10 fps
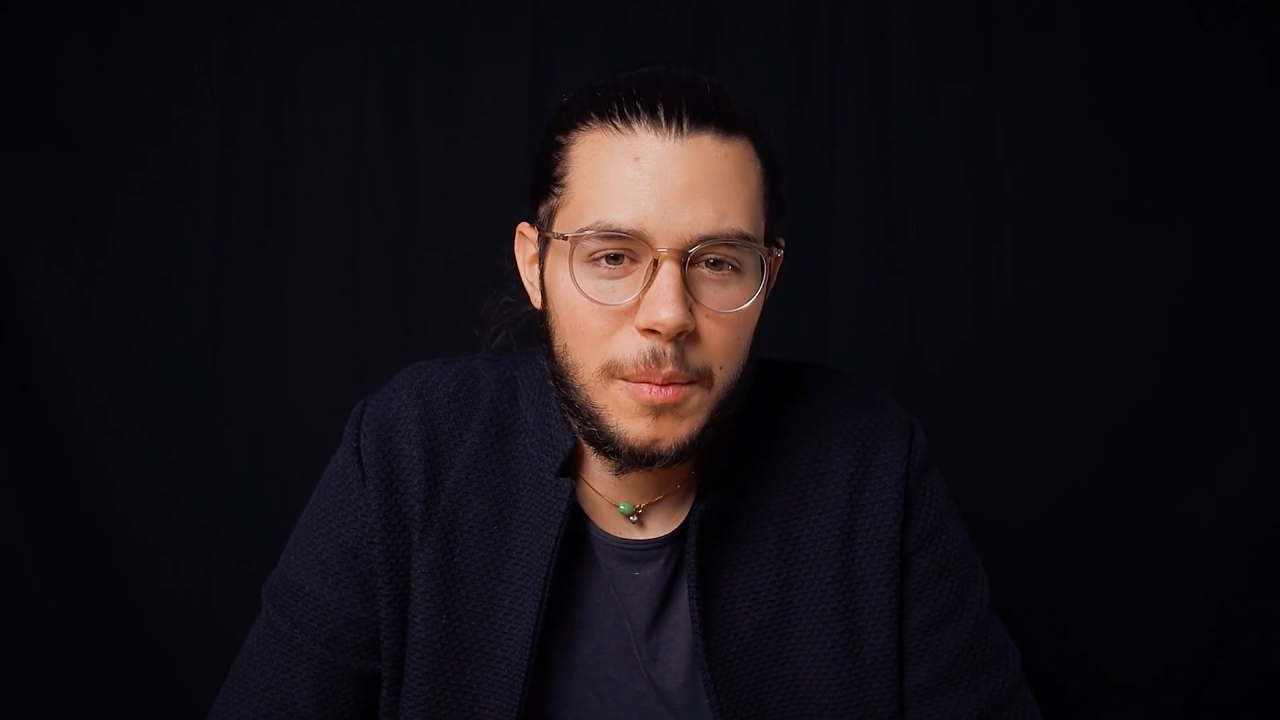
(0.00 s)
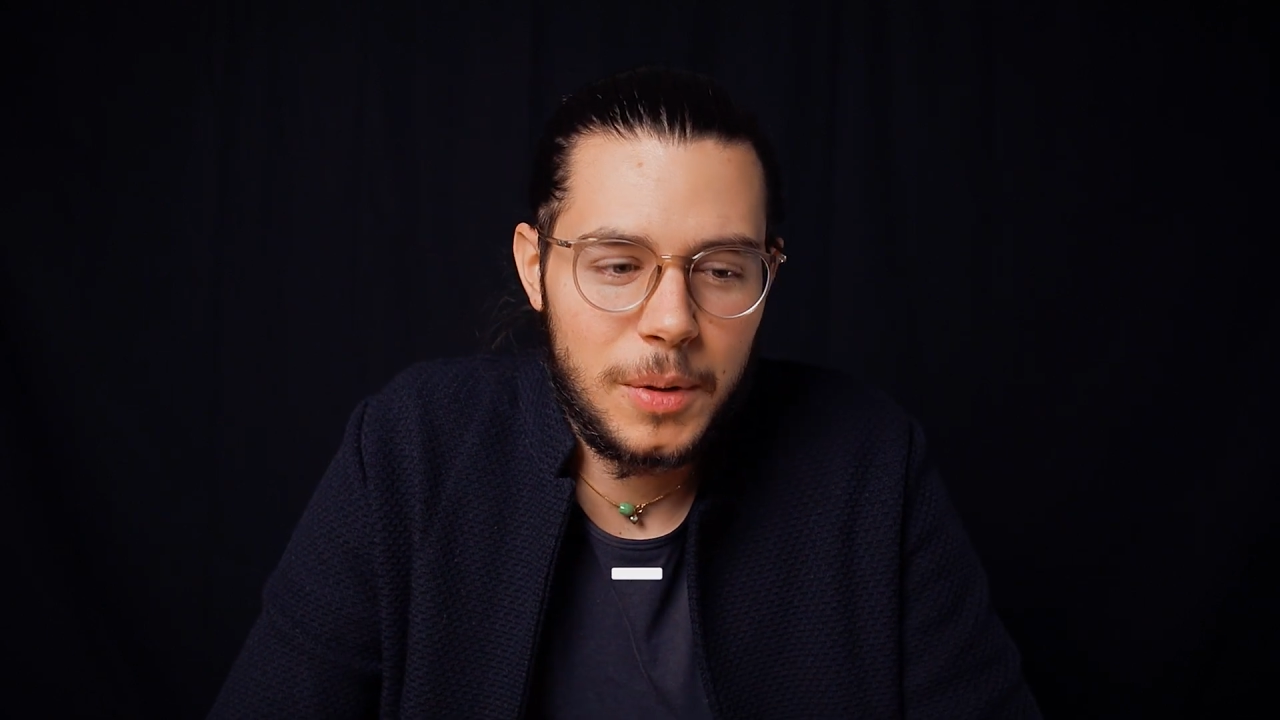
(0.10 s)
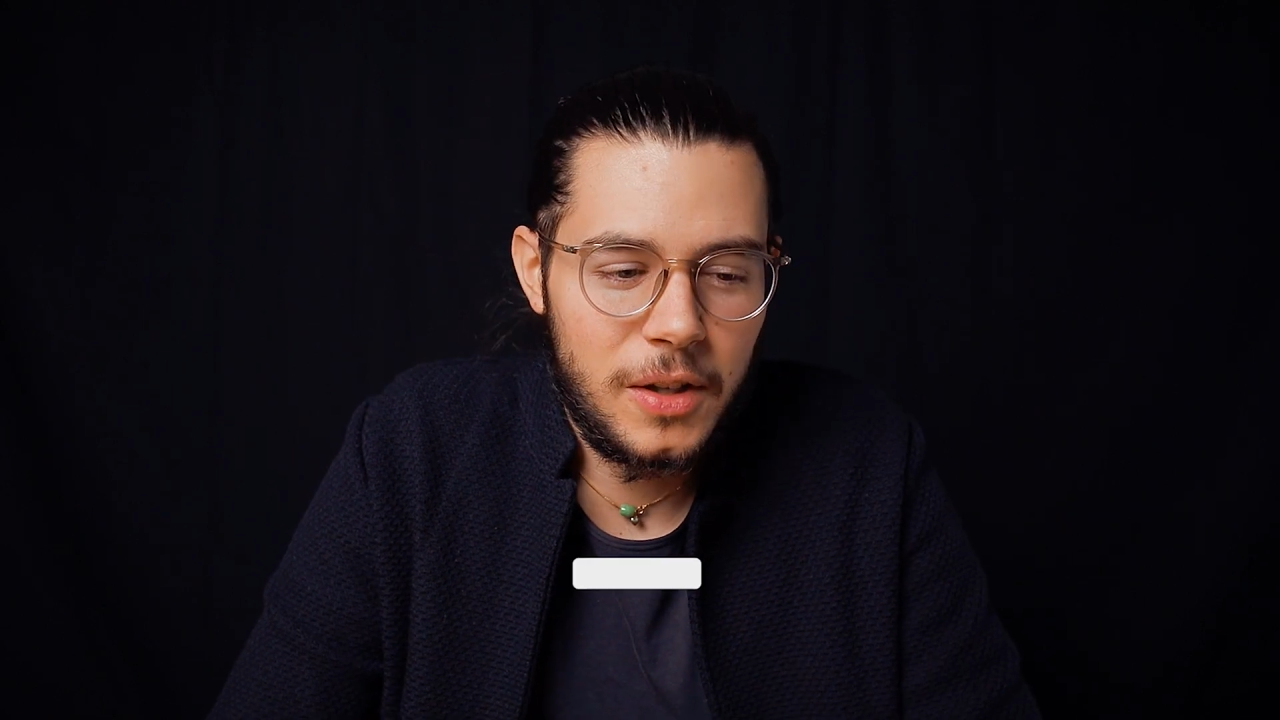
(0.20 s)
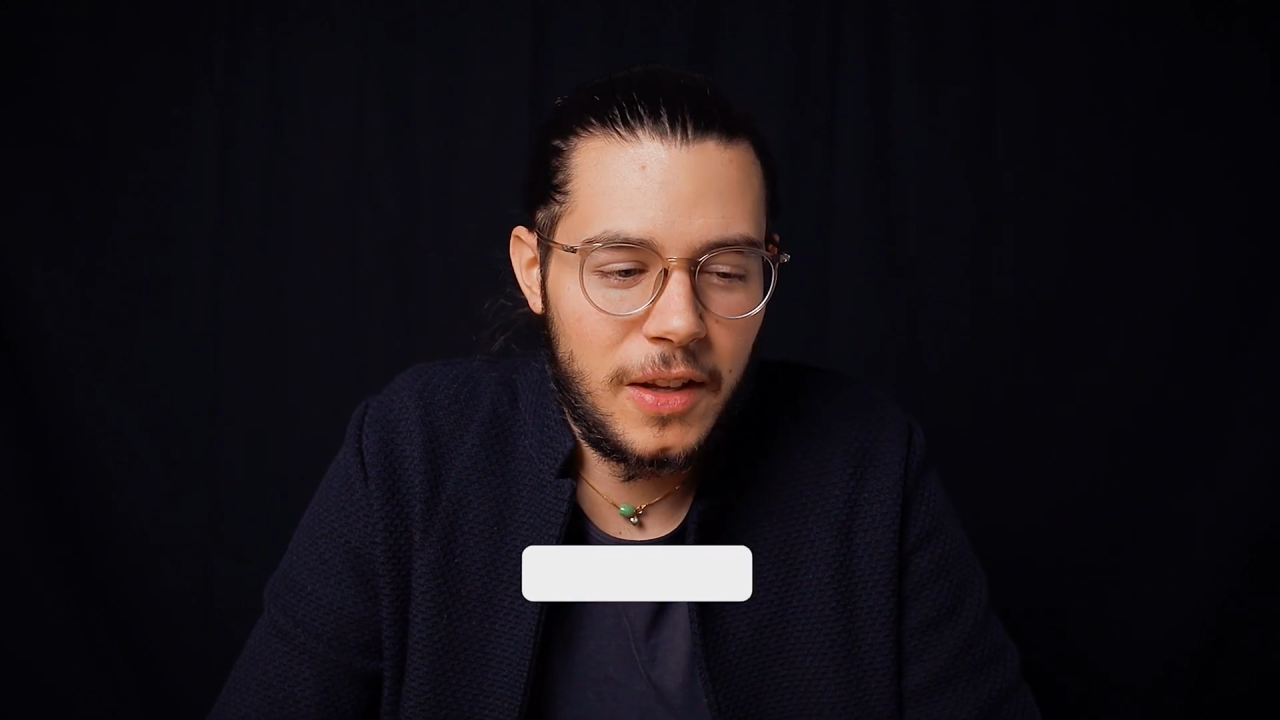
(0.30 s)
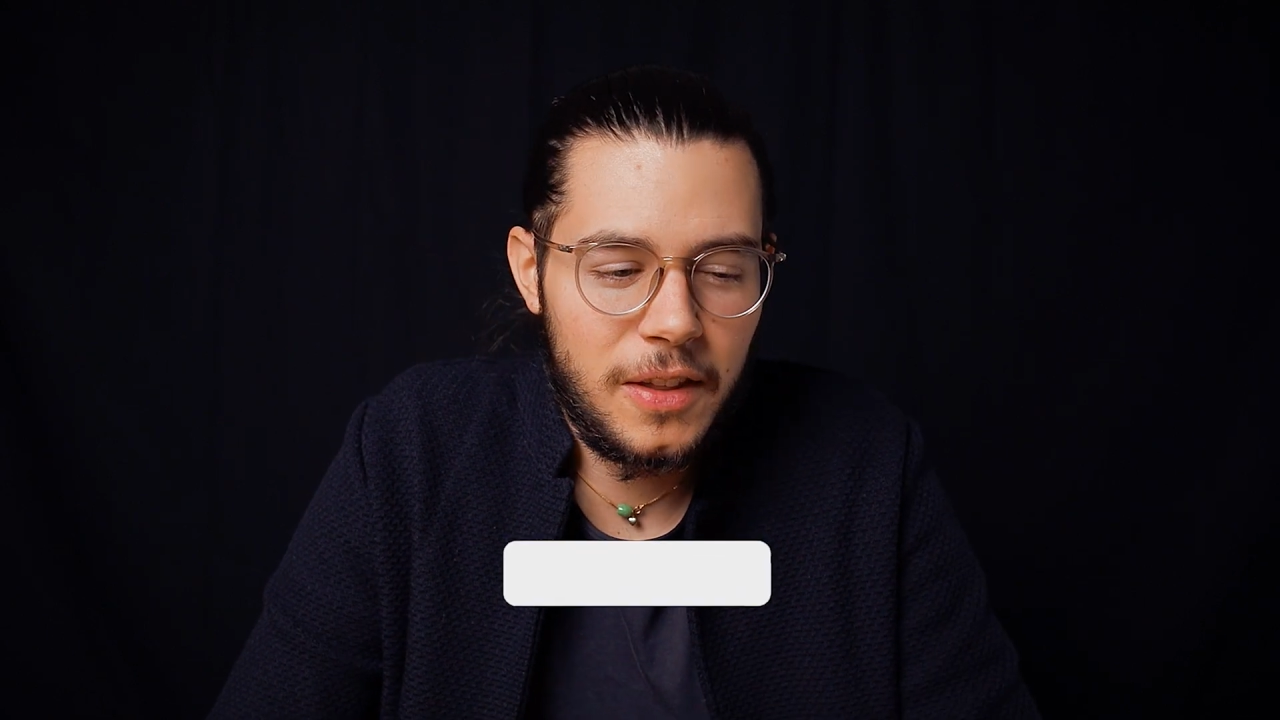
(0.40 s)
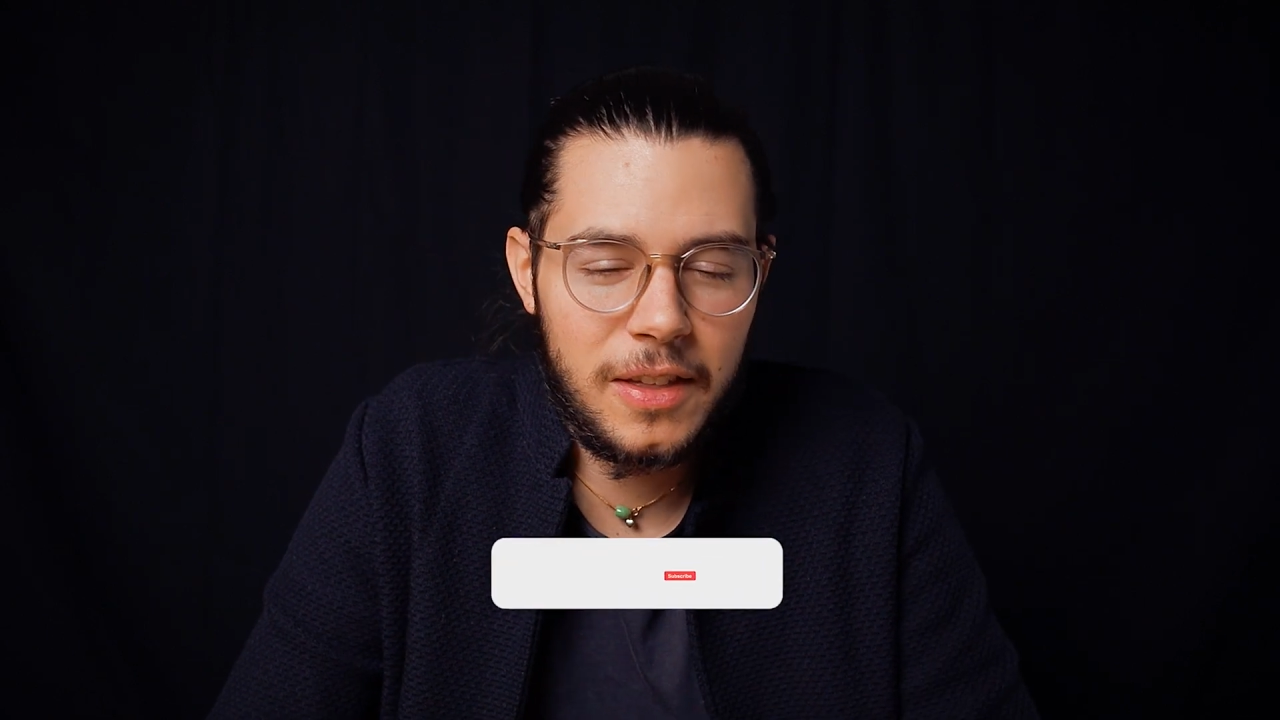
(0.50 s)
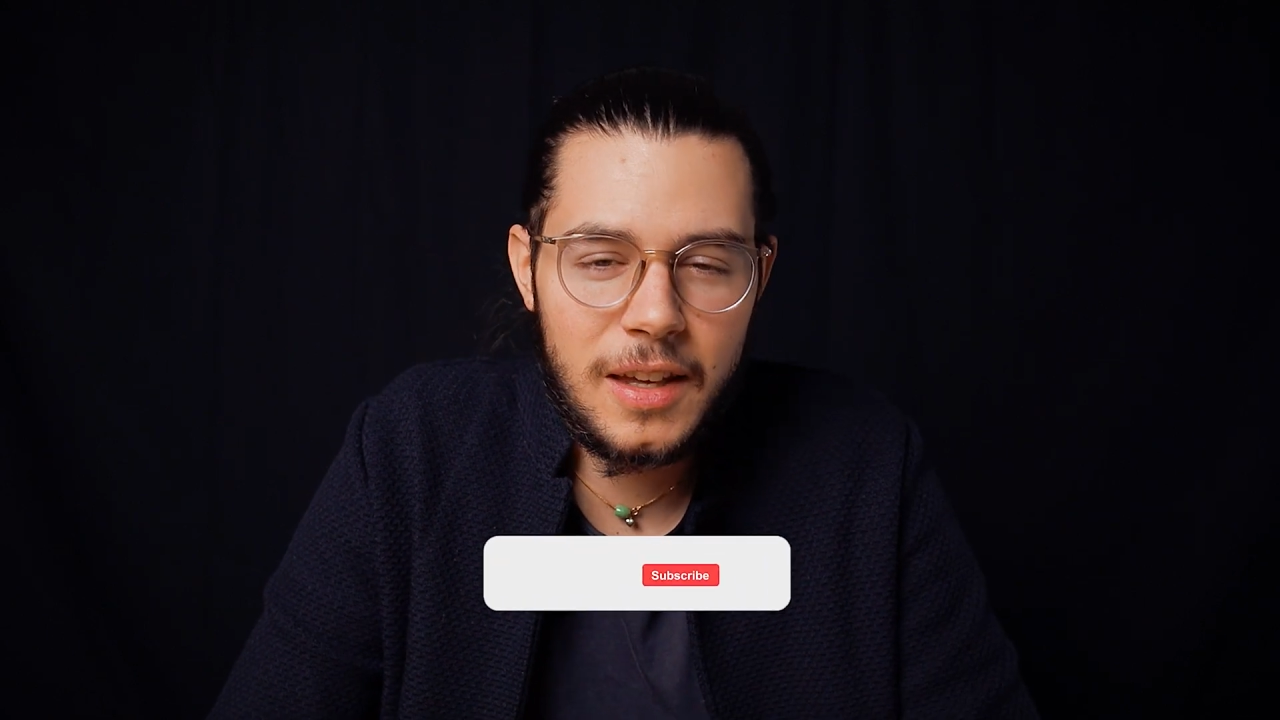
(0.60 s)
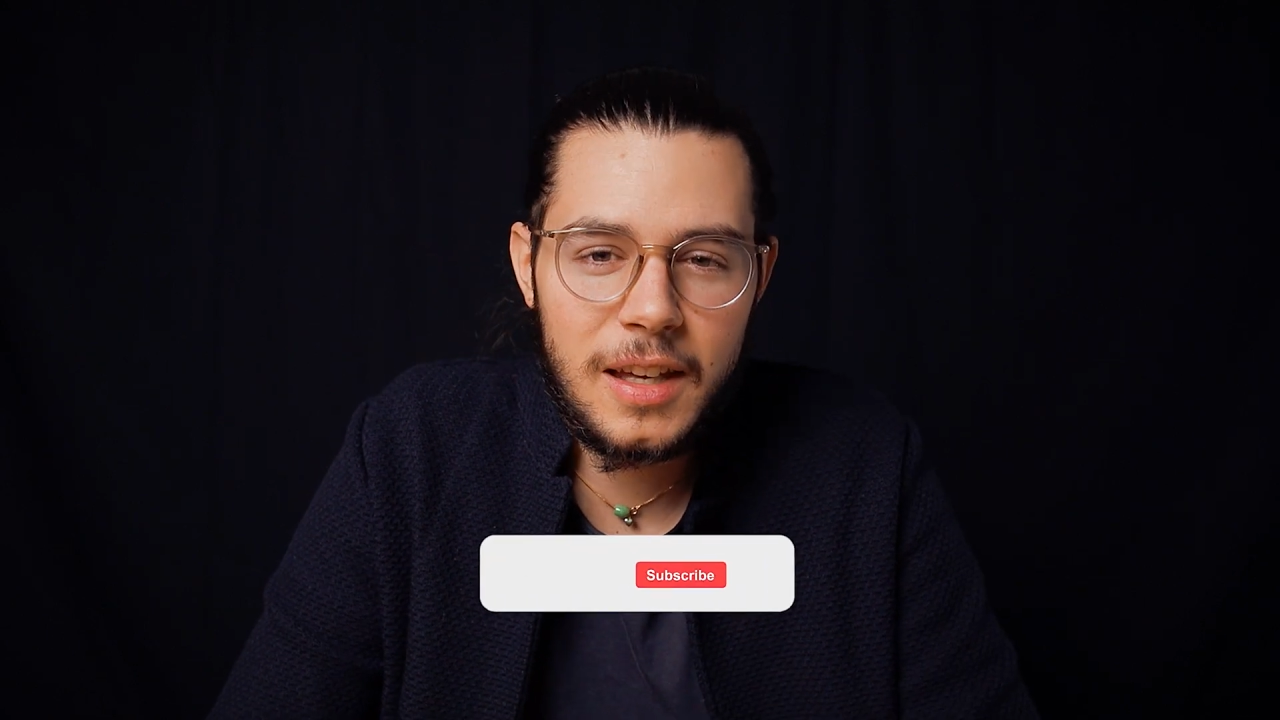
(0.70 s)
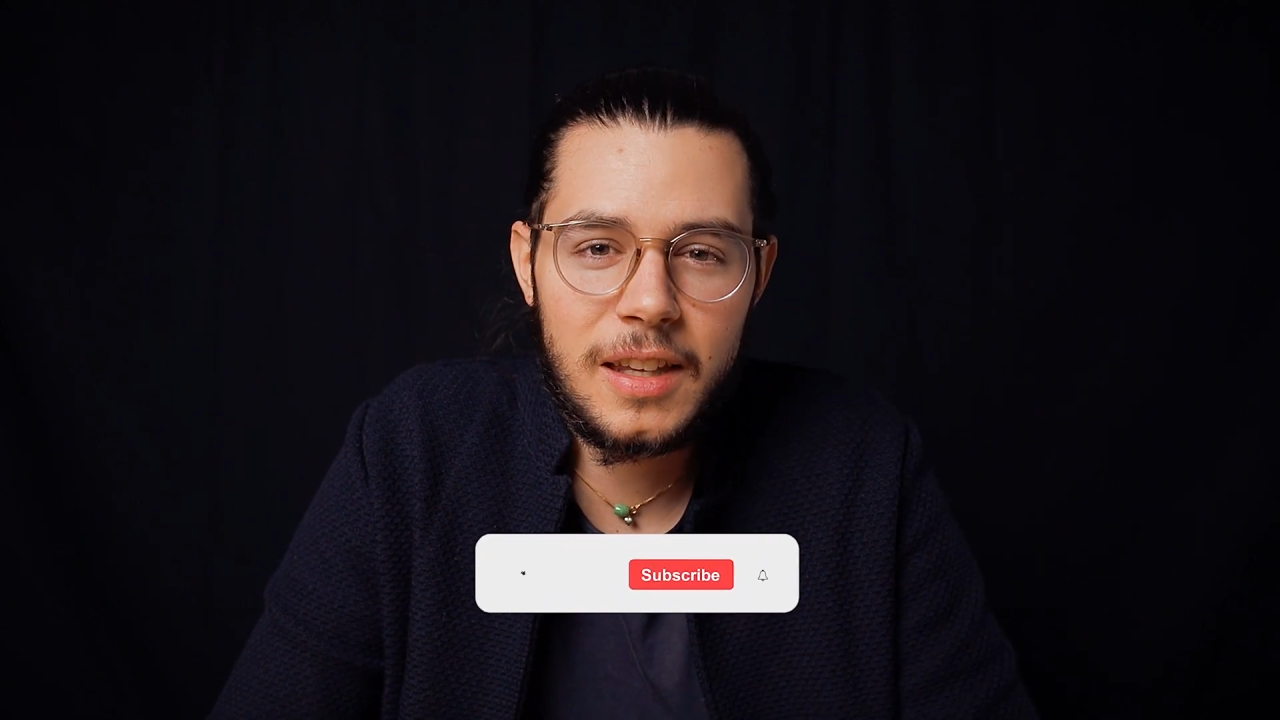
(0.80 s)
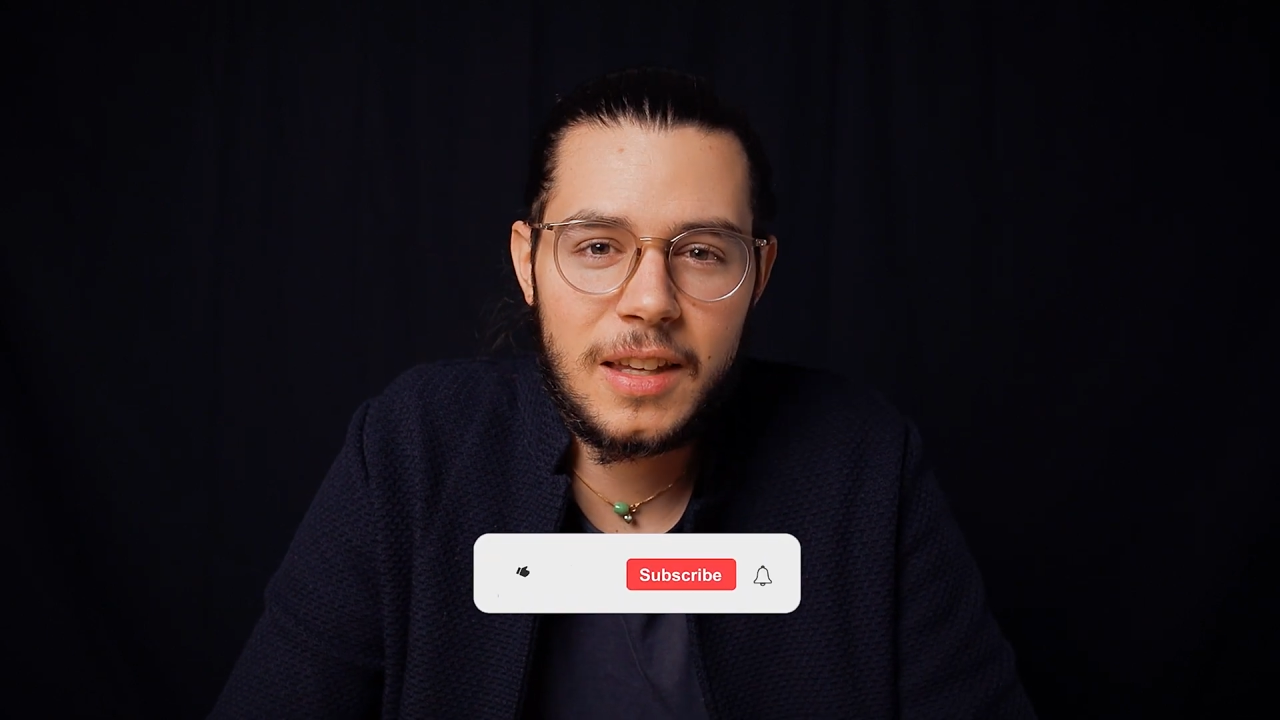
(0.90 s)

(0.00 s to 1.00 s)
because I think